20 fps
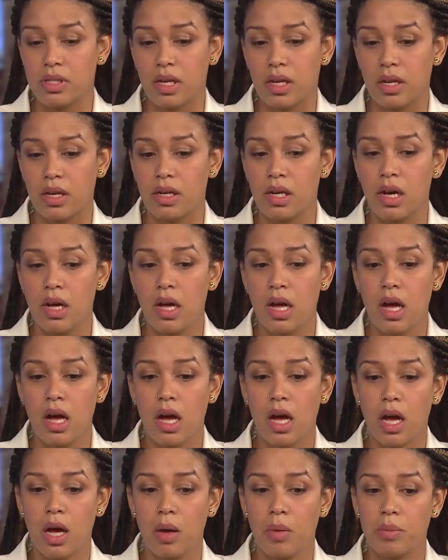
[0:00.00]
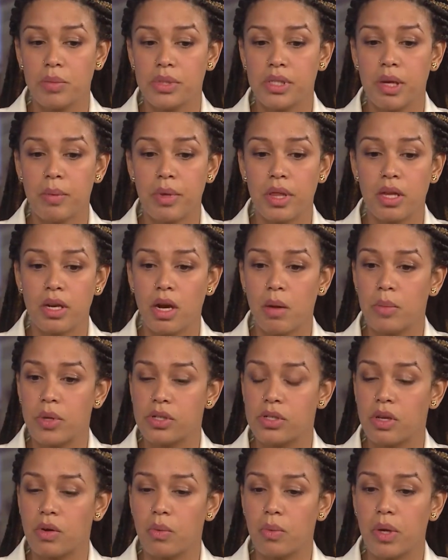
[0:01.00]
And some of the
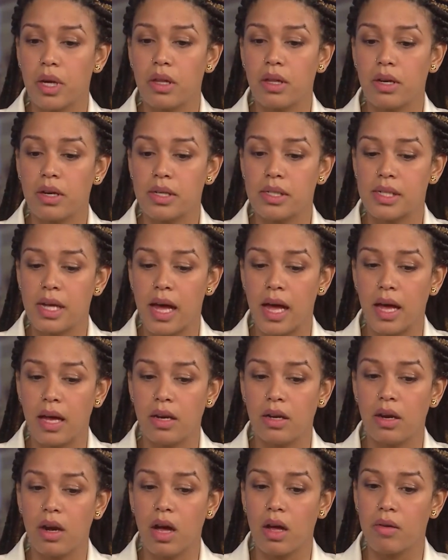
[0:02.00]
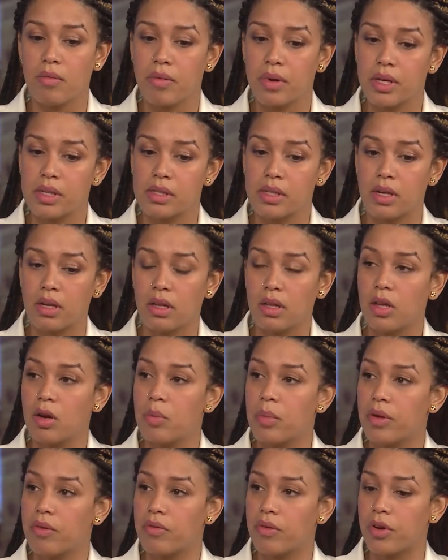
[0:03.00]
numbers that we looked at, not recent, a little
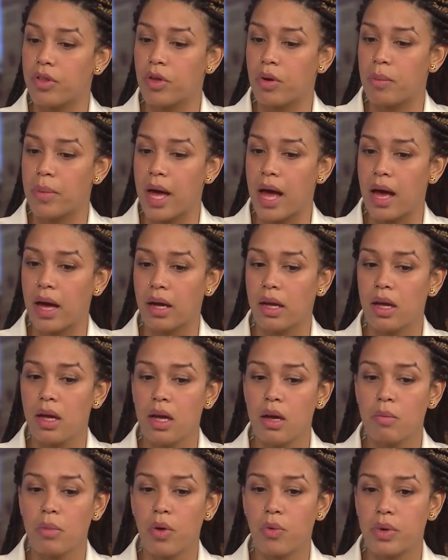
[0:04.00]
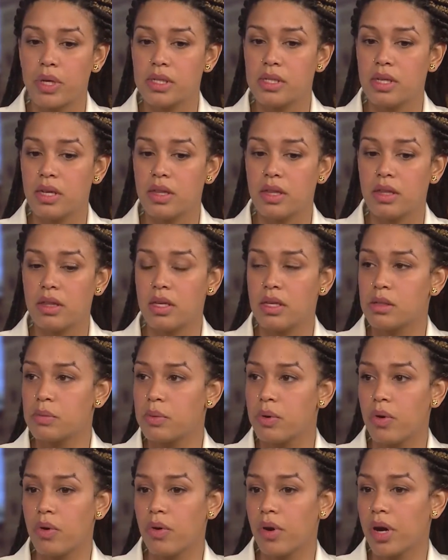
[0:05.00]
bit further back, but we see that these
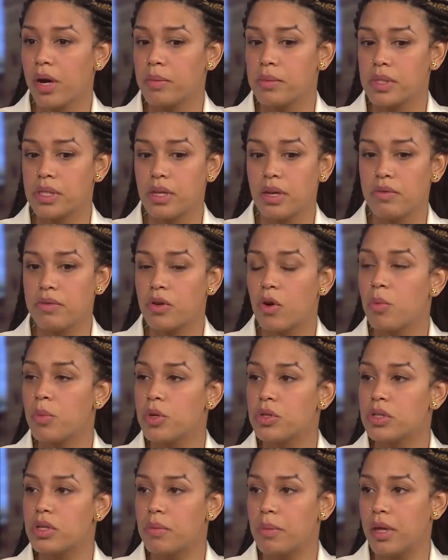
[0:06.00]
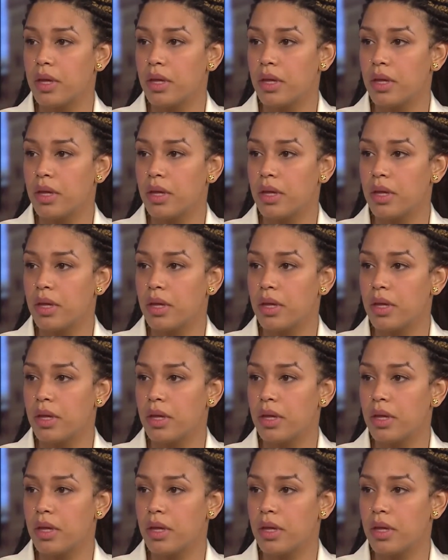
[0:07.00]
programs lift almost 1